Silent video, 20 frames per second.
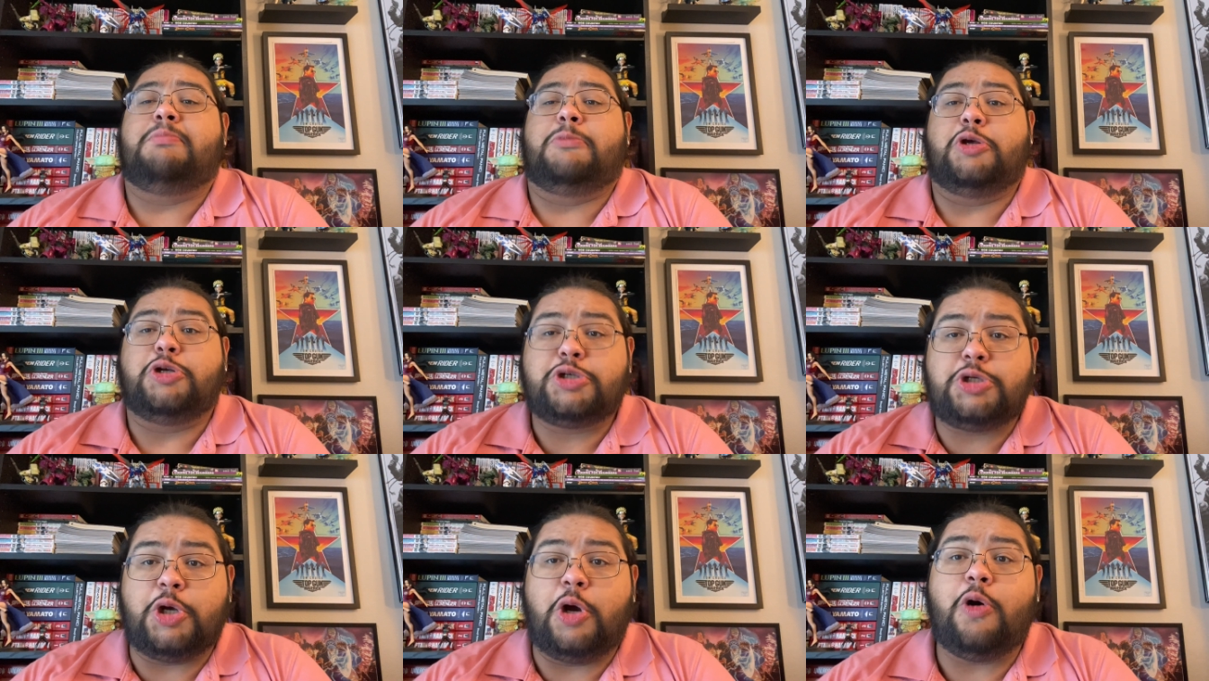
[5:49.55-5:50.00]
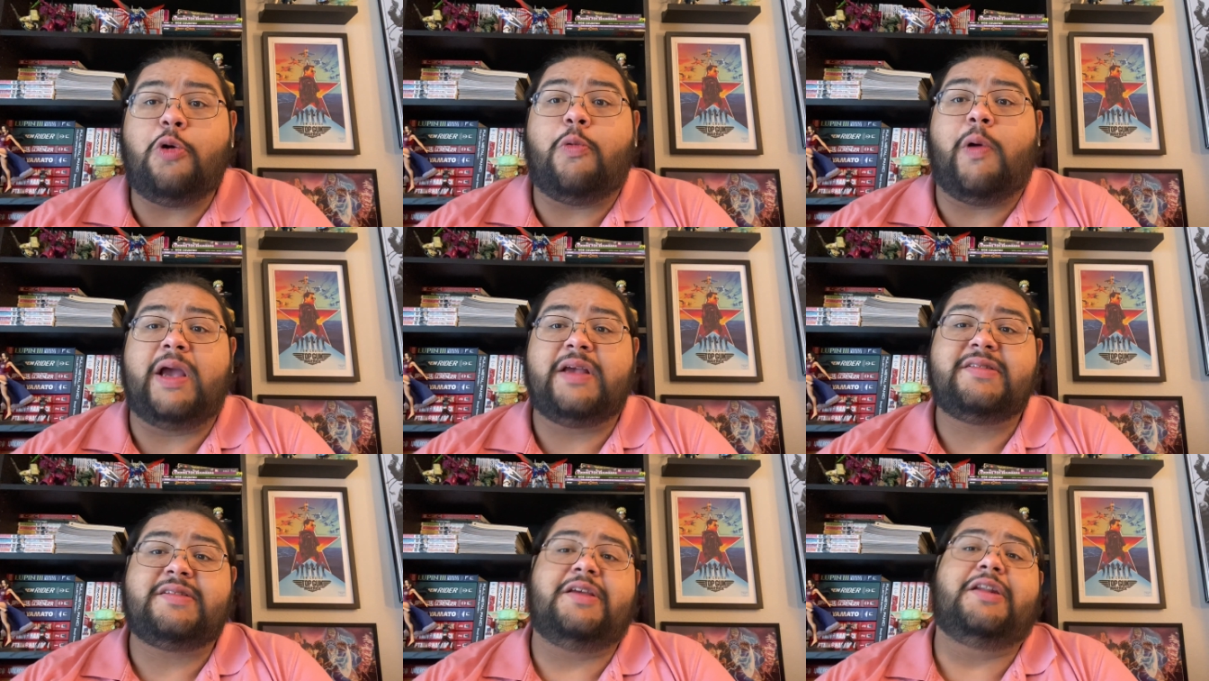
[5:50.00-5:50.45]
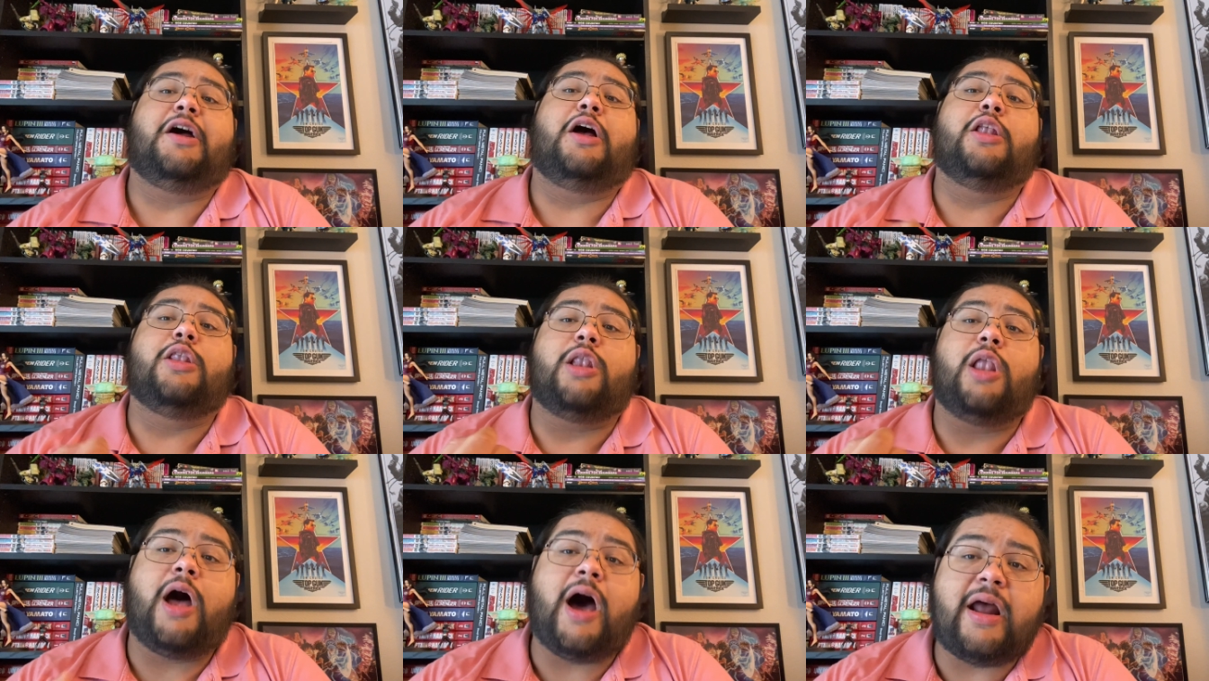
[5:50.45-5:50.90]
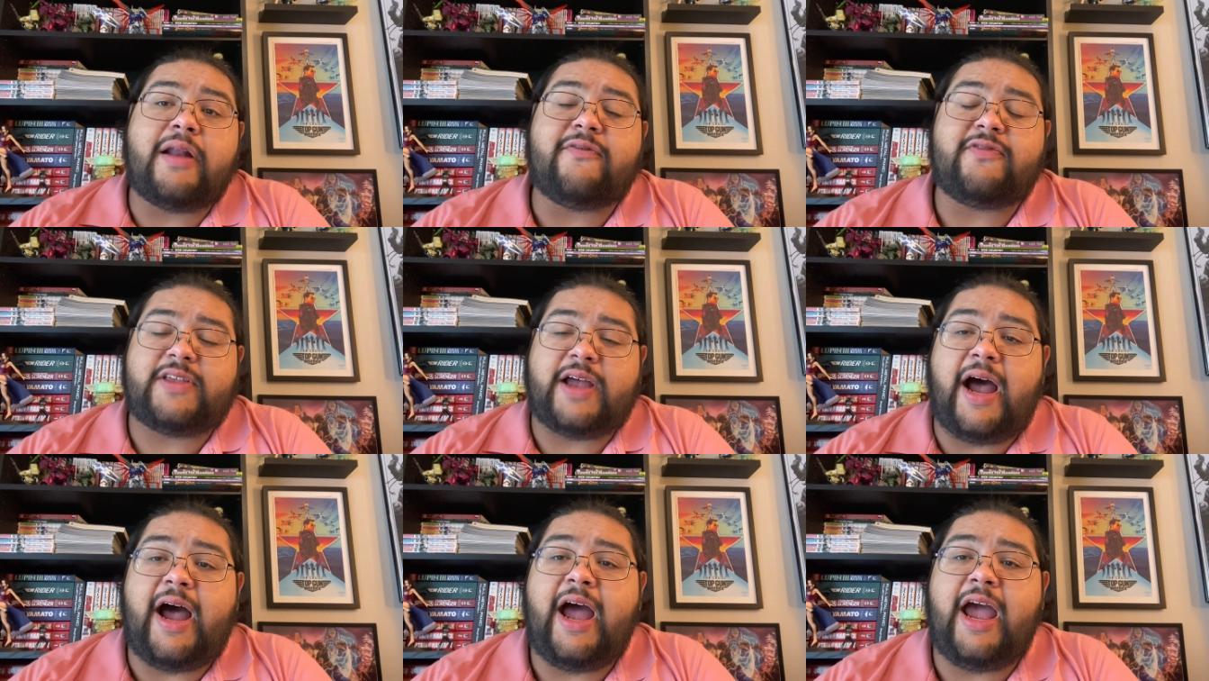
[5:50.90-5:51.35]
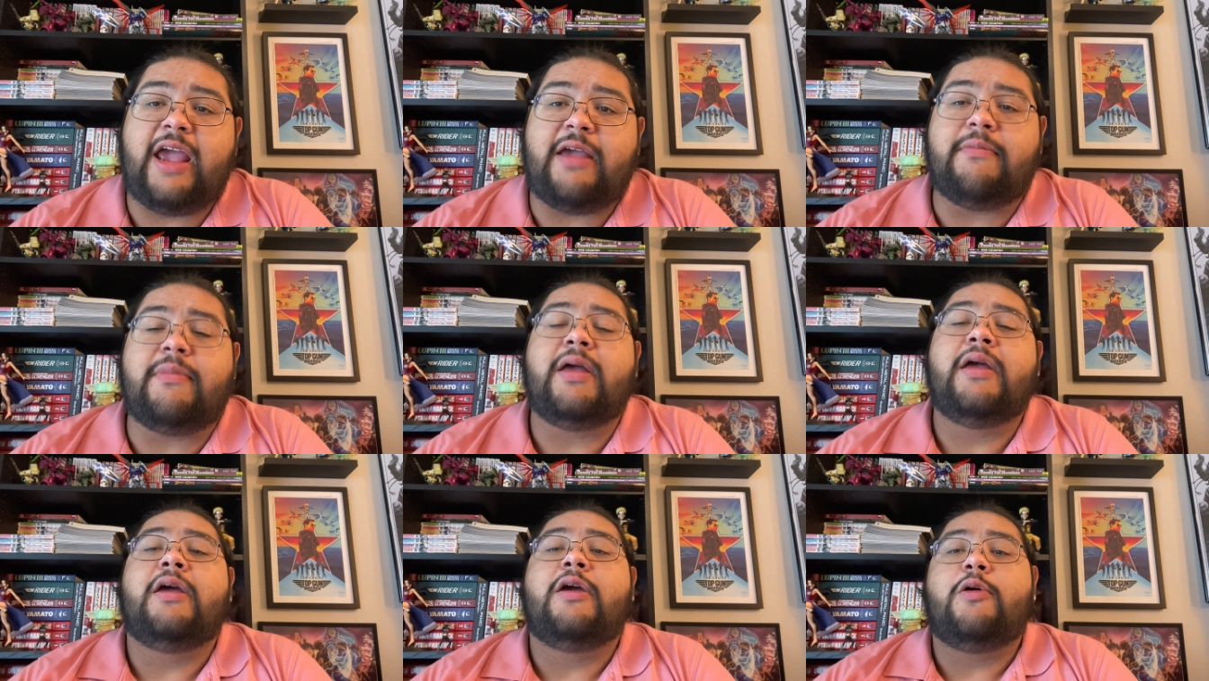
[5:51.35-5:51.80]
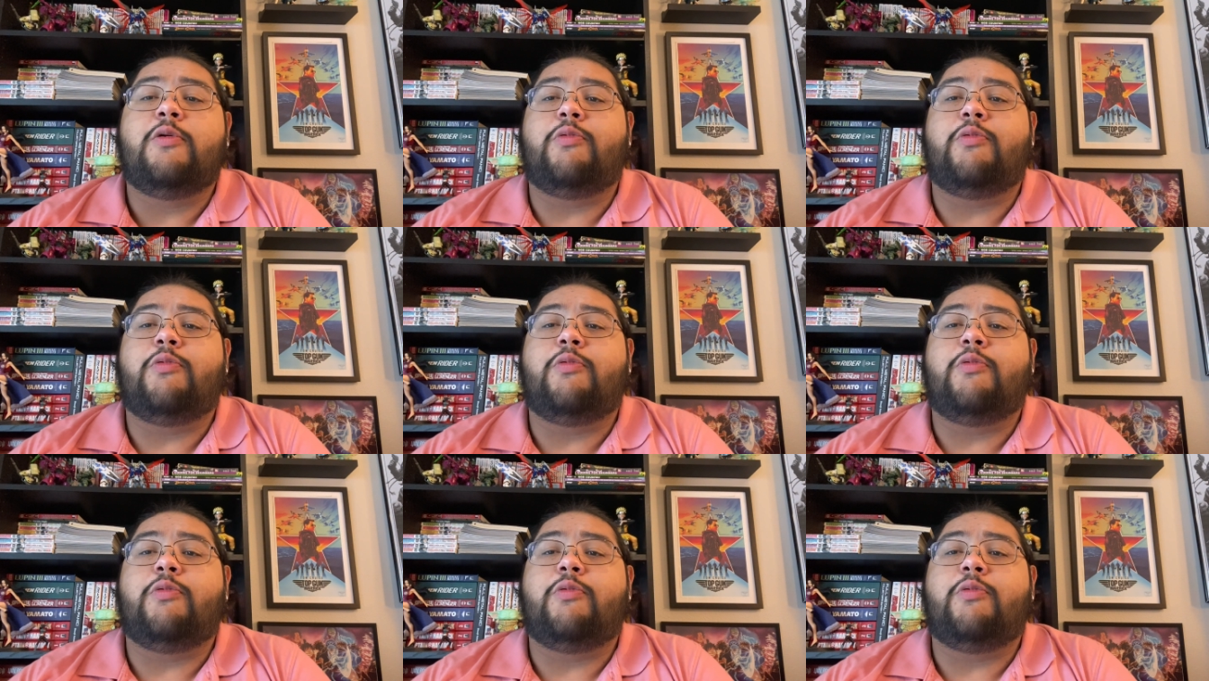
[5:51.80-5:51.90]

the show wasted a lot of time